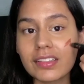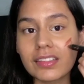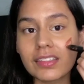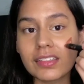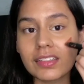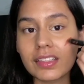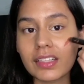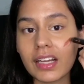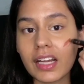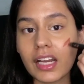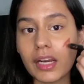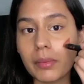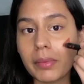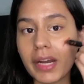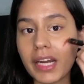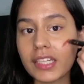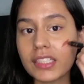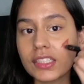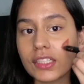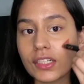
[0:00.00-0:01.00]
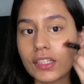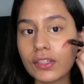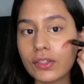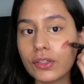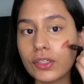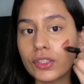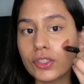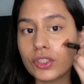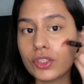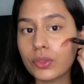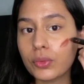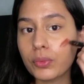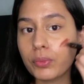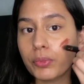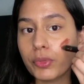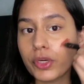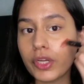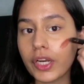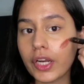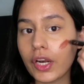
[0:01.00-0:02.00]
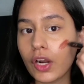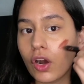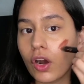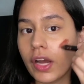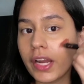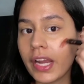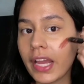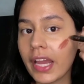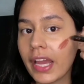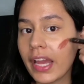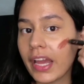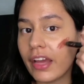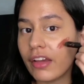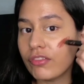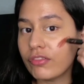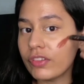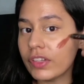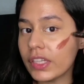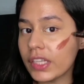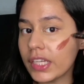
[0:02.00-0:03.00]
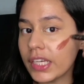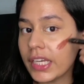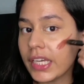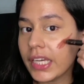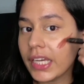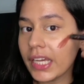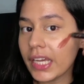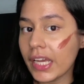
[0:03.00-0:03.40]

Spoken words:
And I'm actually going to put it on heavily,